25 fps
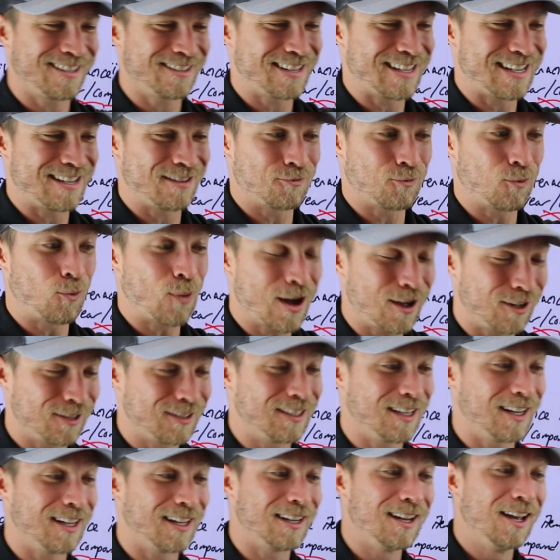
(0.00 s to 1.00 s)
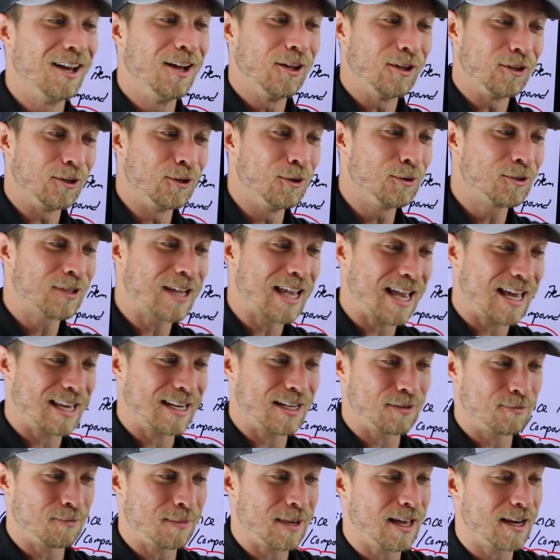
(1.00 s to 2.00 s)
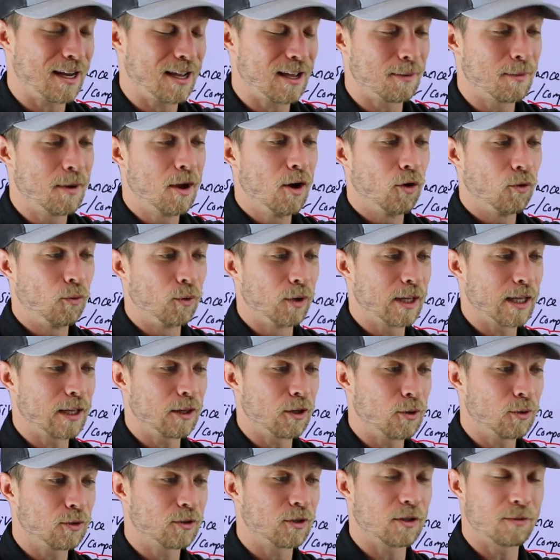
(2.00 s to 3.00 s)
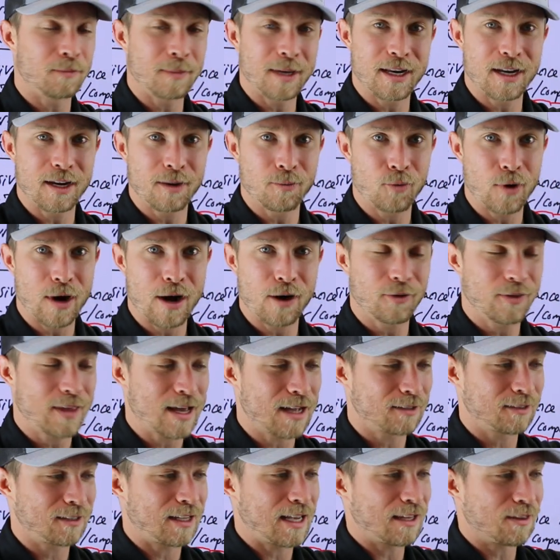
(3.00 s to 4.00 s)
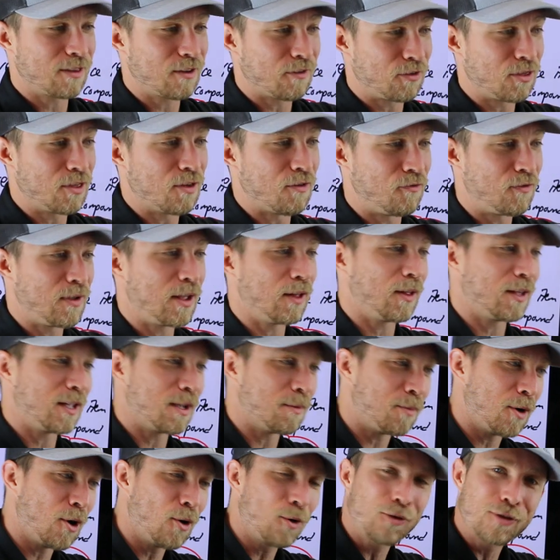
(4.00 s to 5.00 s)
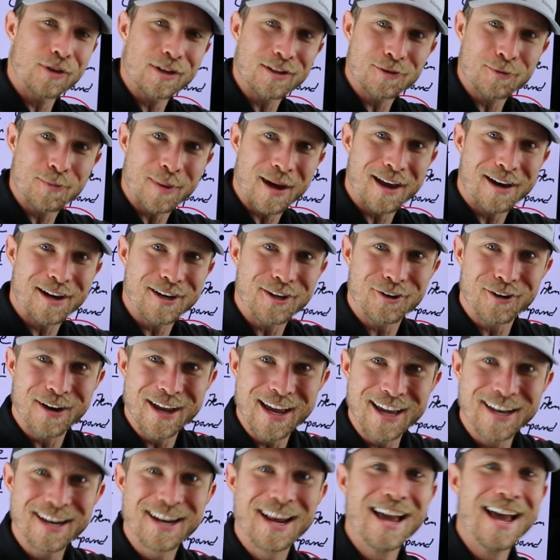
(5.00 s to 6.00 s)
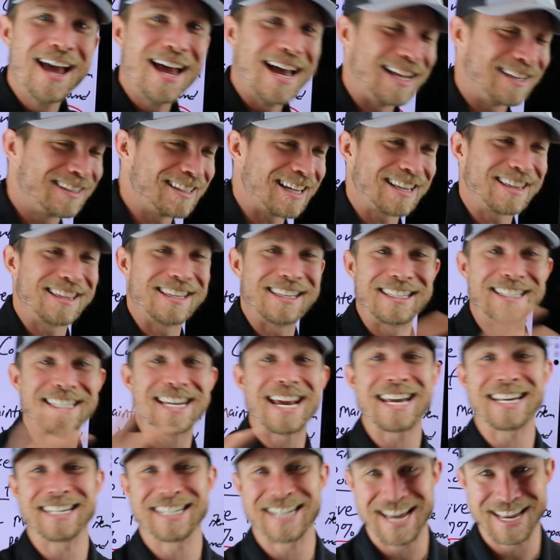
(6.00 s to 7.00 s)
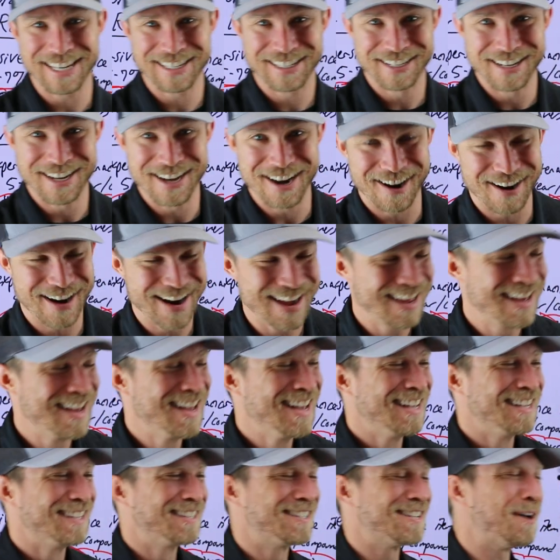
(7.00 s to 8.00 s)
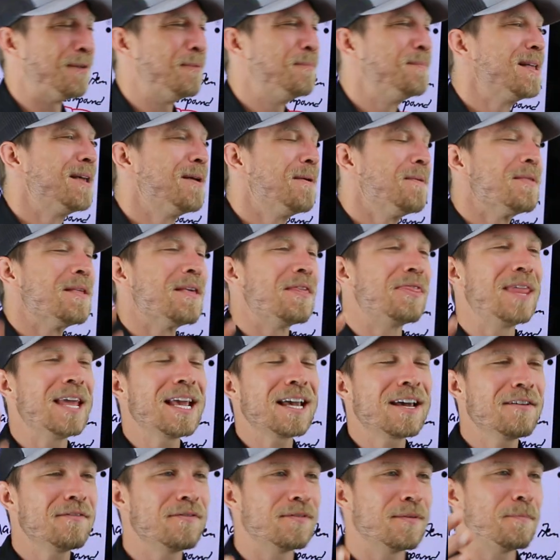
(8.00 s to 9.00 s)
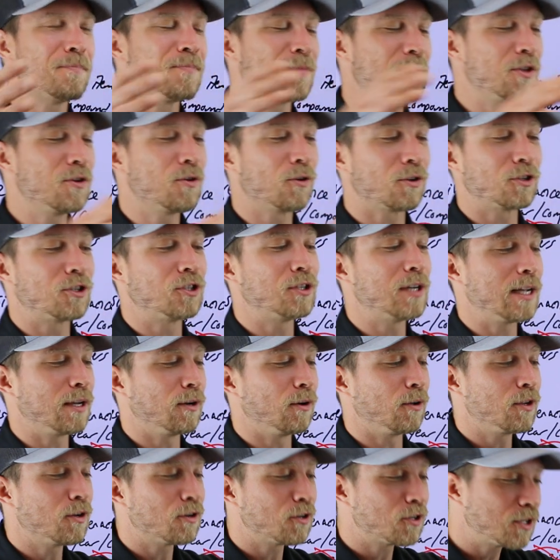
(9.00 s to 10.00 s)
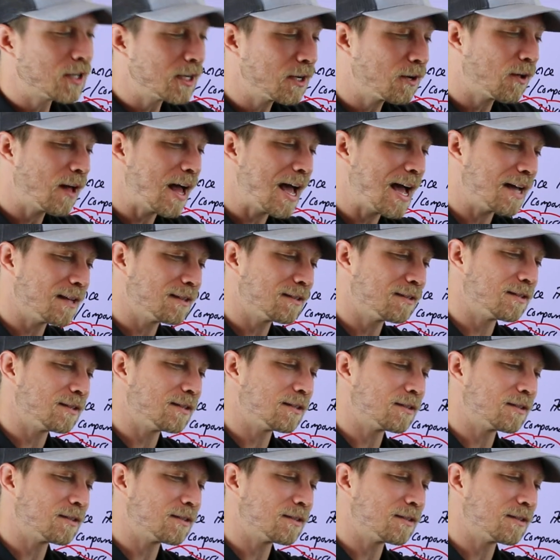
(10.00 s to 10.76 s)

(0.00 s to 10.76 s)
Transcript: is, is well done, loose hand is medium, really loose is medium rare. That's like the, the feeling. You poke this spot on your hand, it's like the steak test. All right, so think of your shingle. Your shingle has